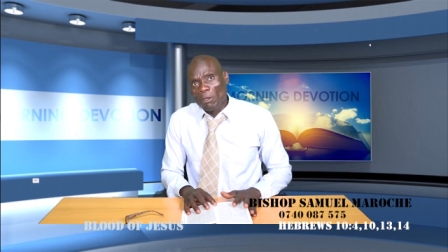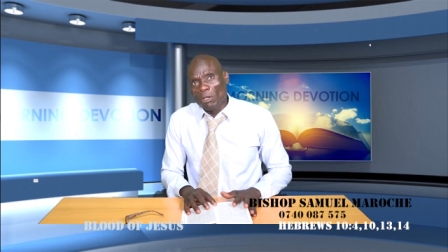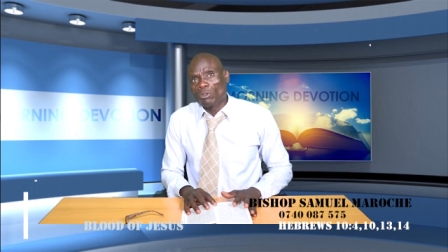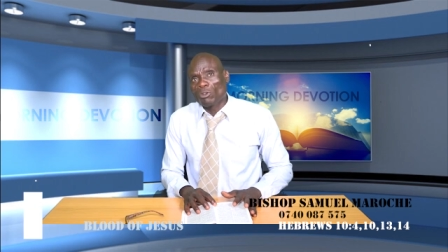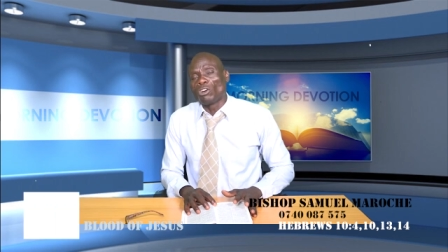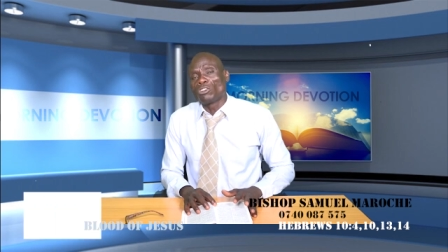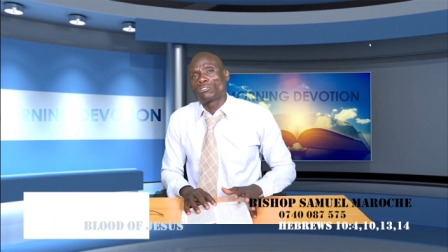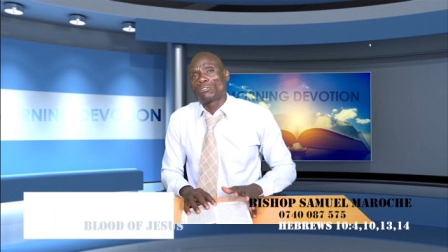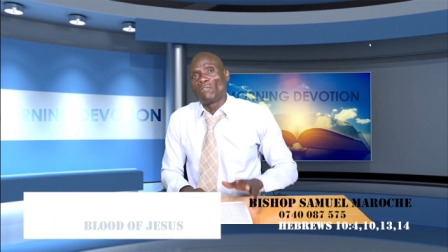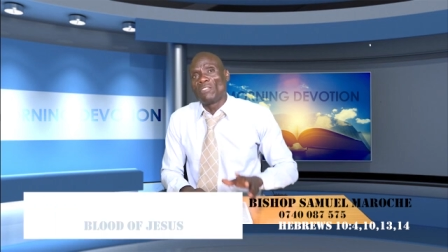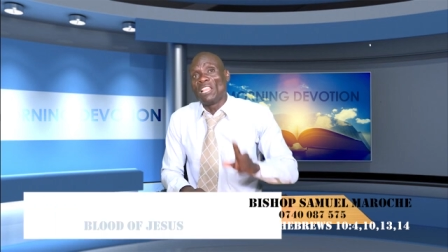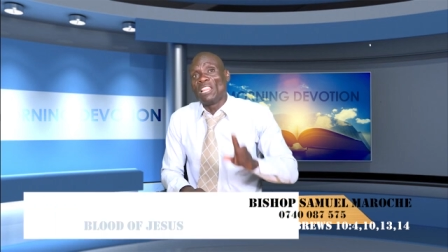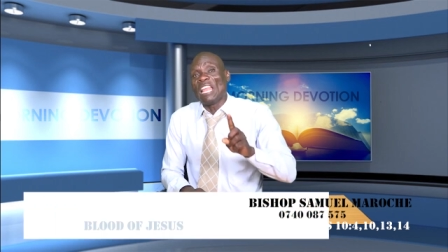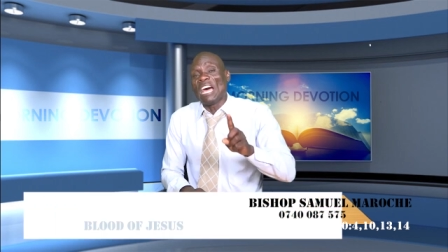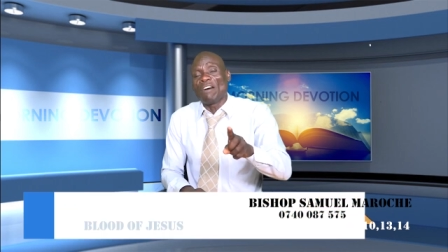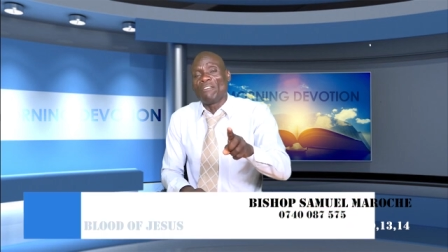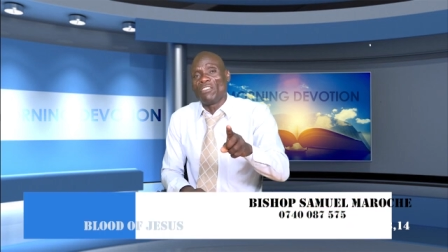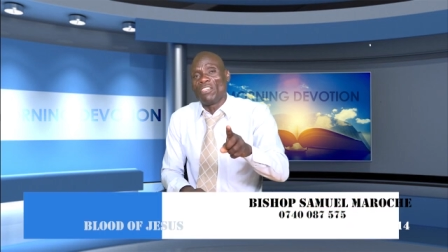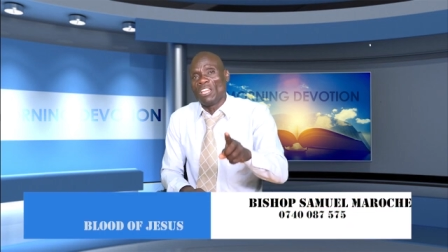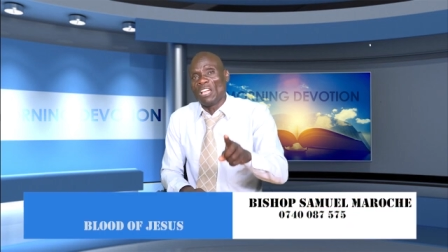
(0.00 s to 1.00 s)
because of
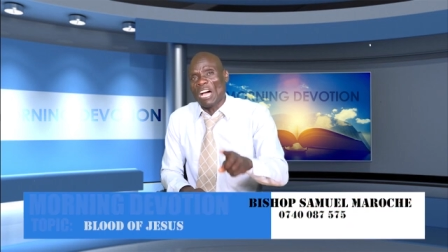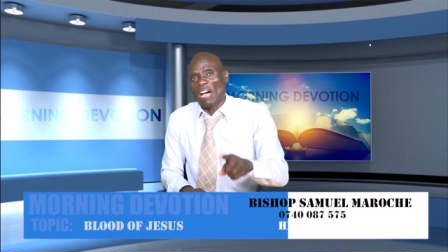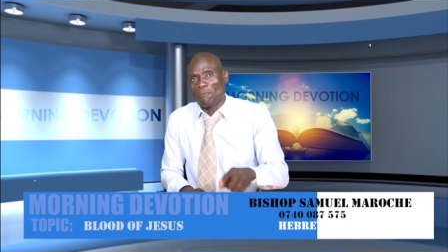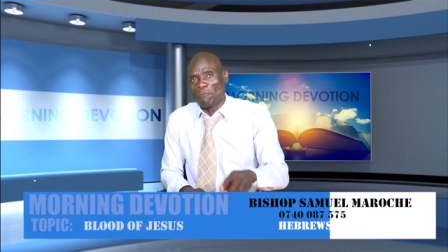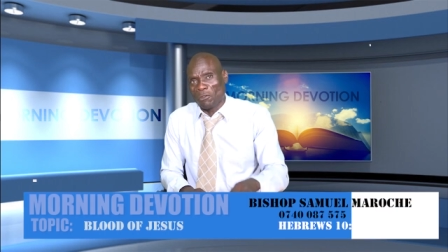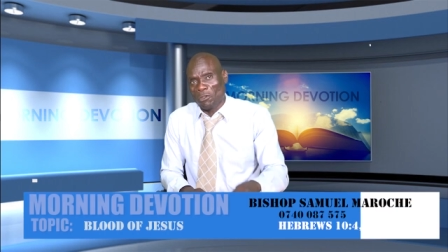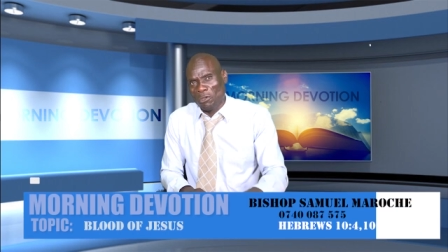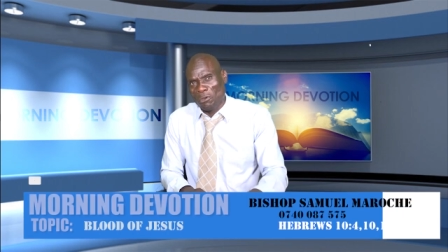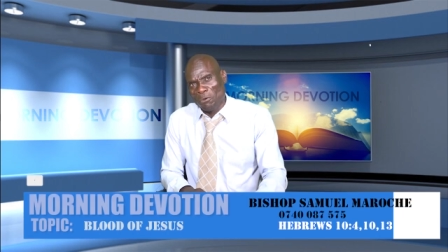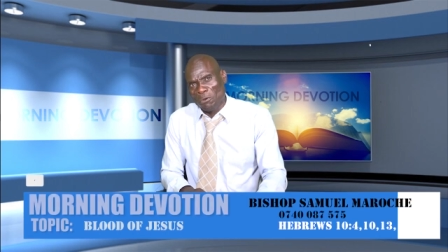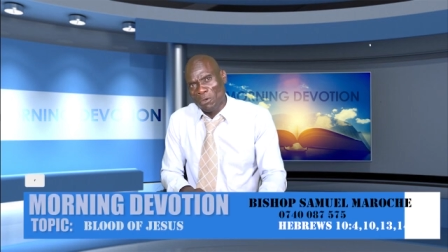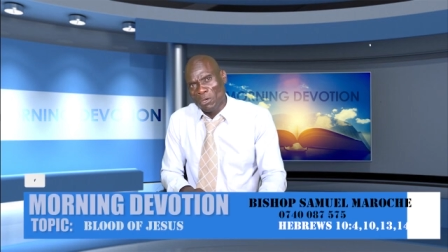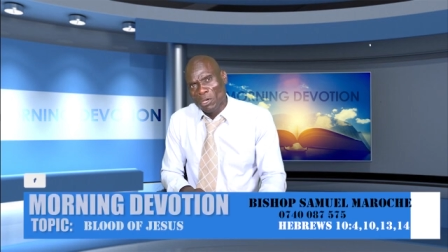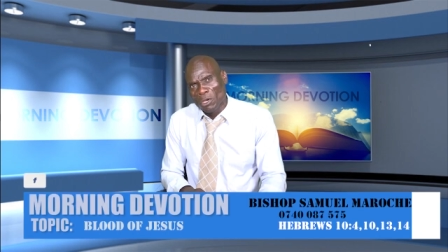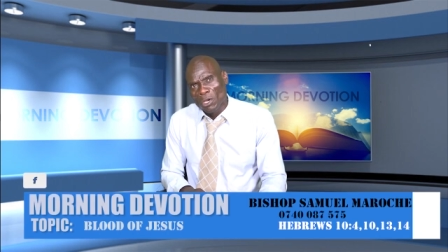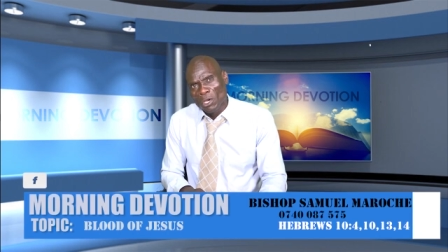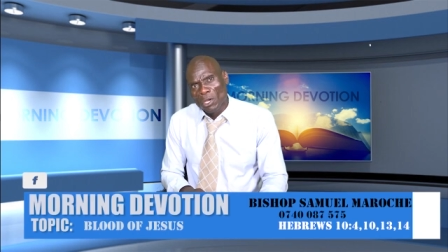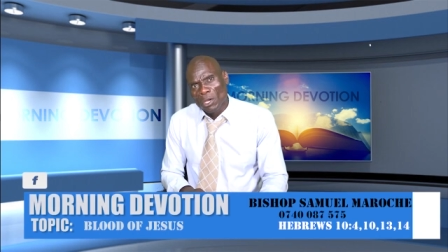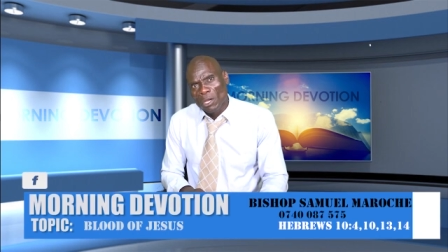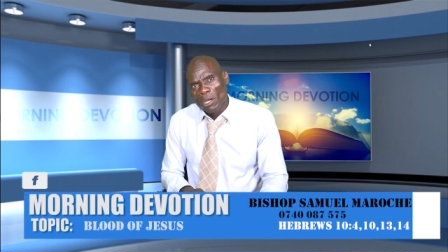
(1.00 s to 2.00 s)
the love he had for you.
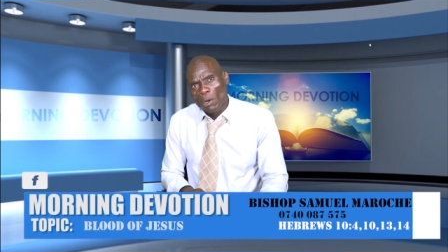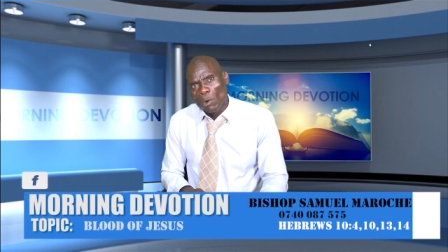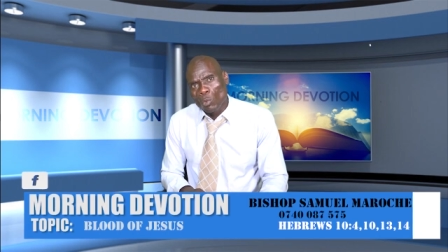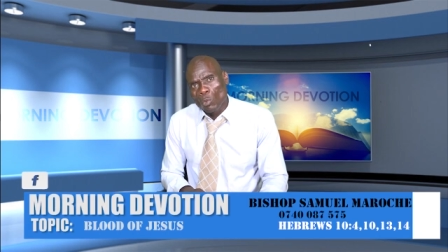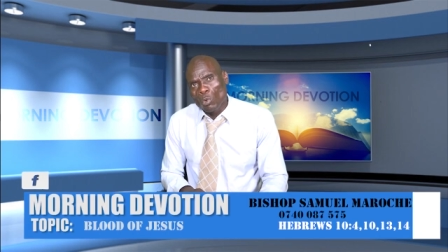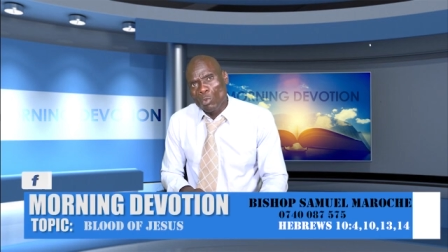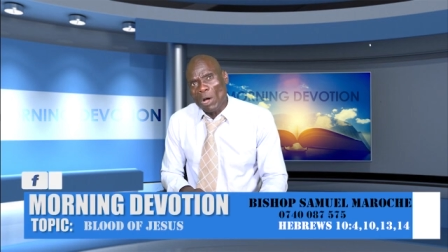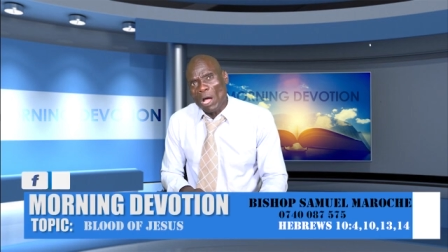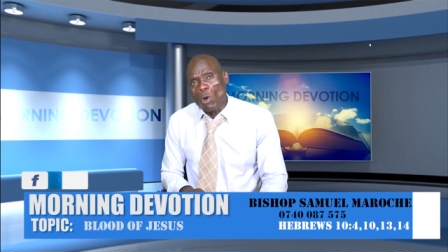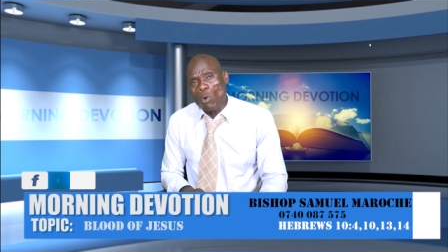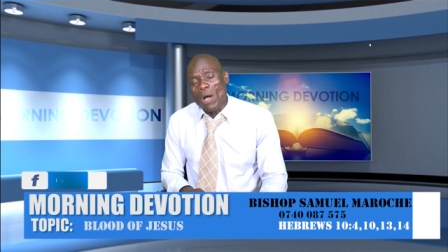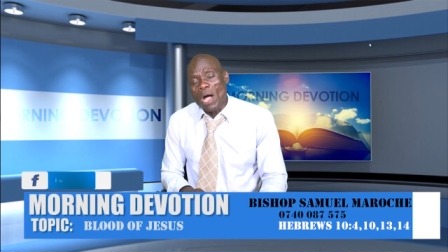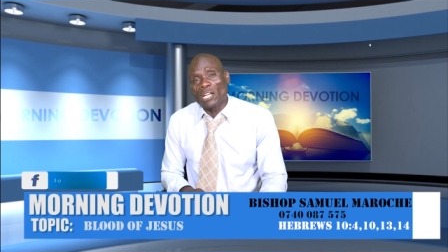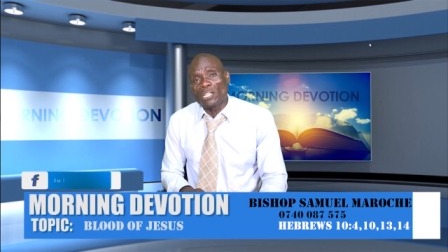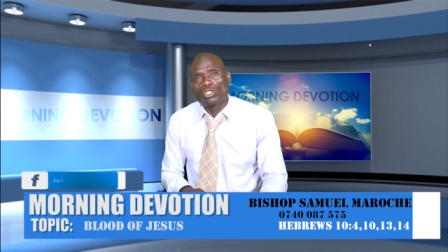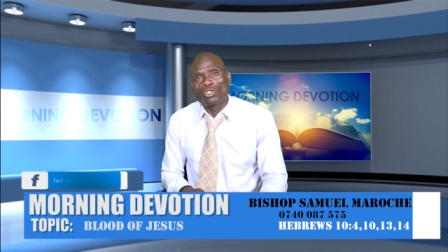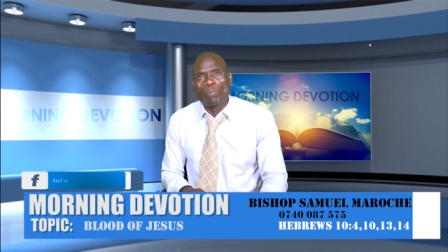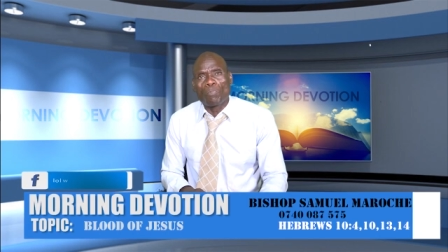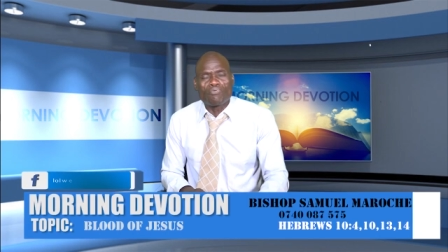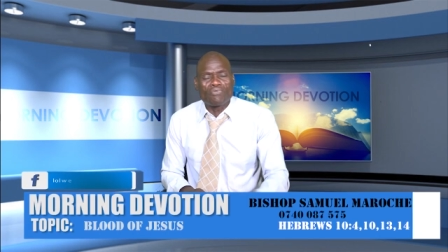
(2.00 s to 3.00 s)
I
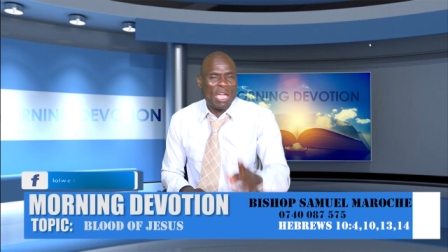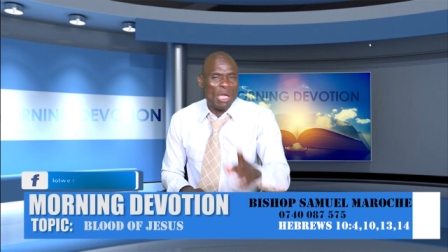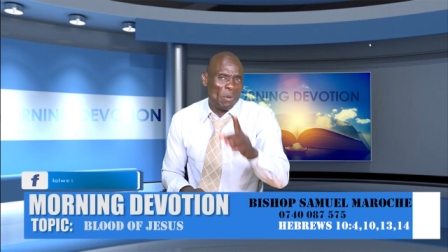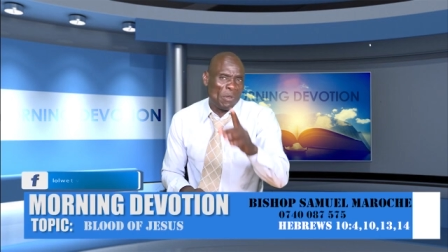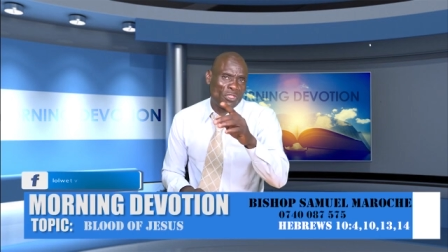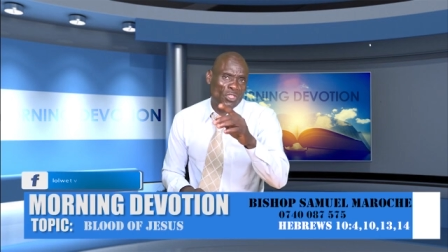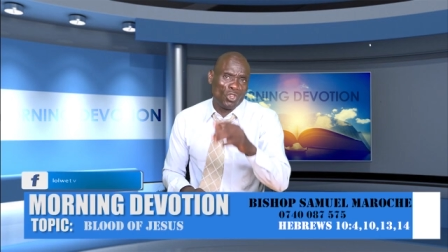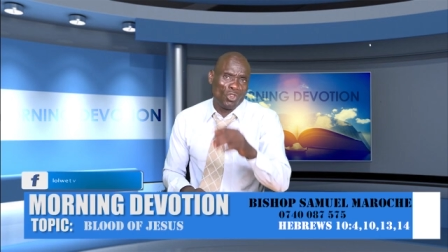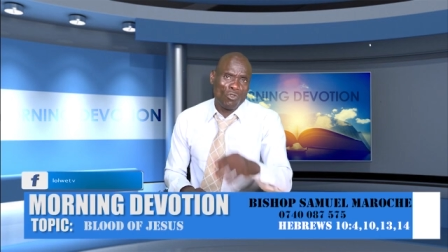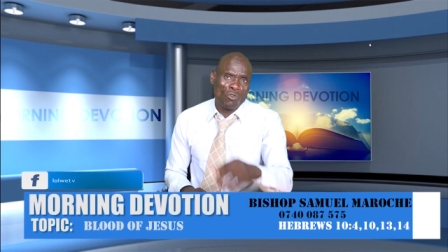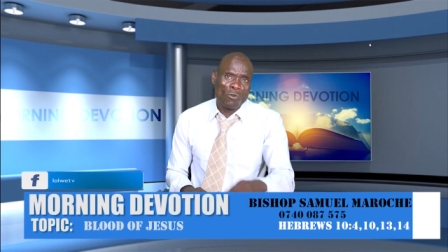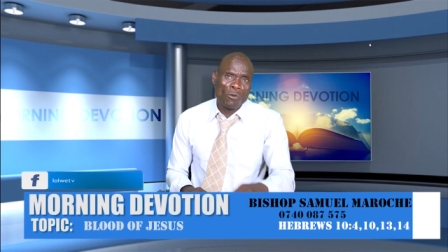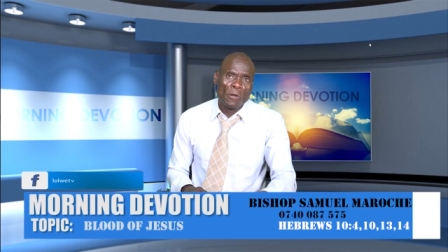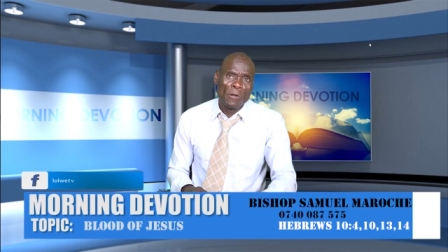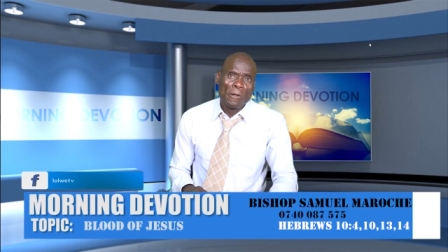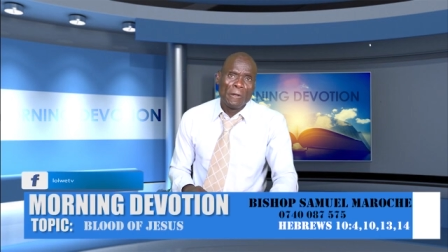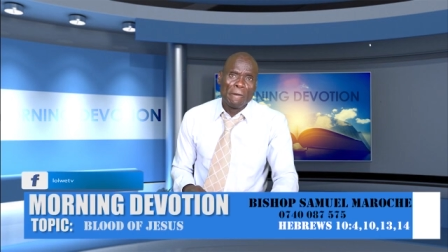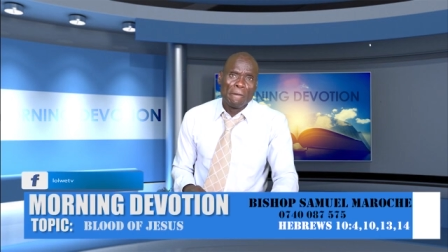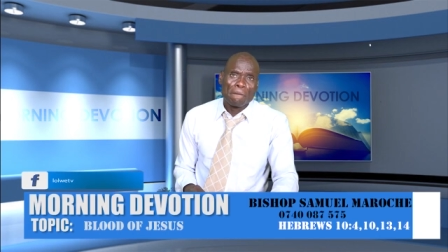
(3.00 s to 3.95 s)
want to pray with you.